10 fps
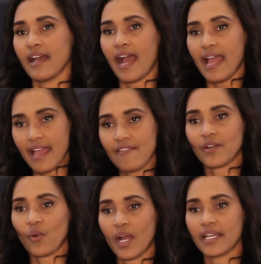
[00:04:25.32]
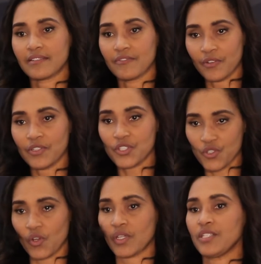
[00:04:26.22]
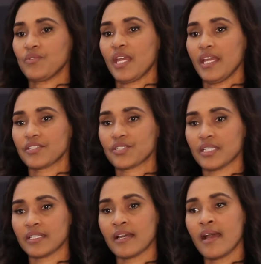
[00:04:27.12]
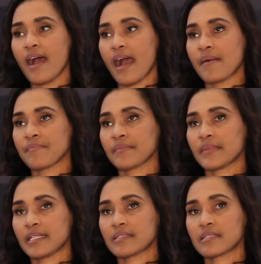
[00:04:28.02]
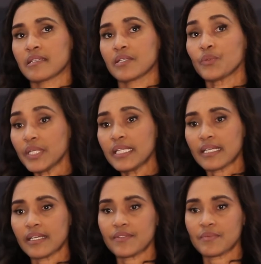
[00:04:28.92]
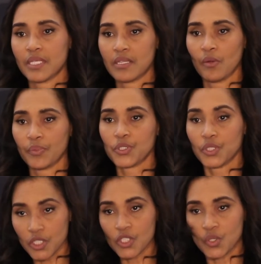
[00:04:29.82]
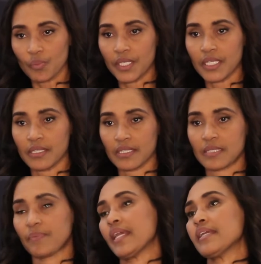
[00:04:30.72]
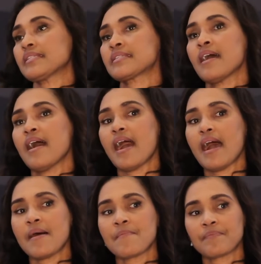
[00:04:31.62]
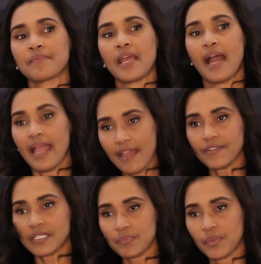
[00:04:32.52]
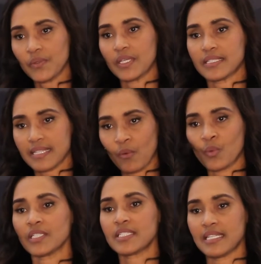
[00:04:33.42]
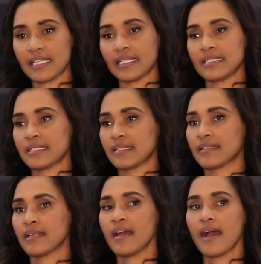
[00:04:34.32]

I have acquired a very strong education that really gives me the opportunity to be in this space. I have experience. I worked in London